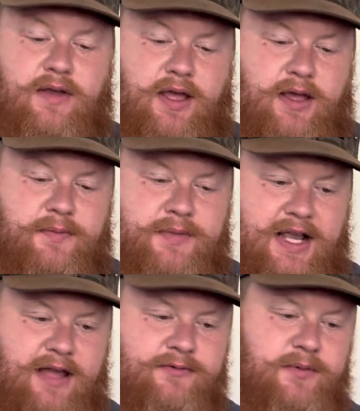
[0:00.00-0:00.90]
I
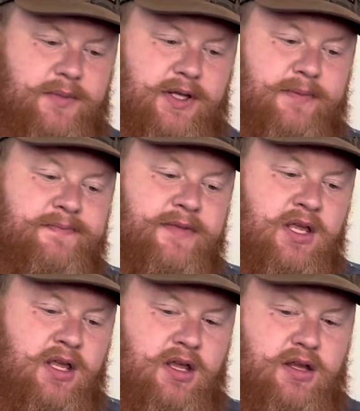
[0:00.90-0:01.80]
got from
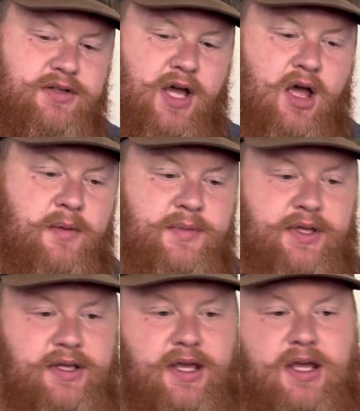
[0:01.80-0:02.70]
Tom
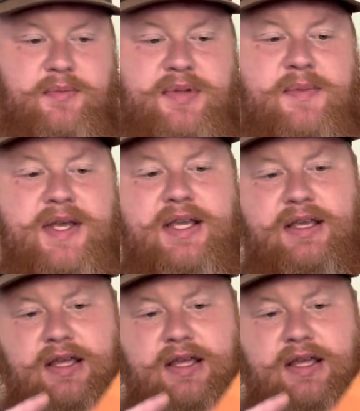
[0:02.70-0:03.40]
Beckbe,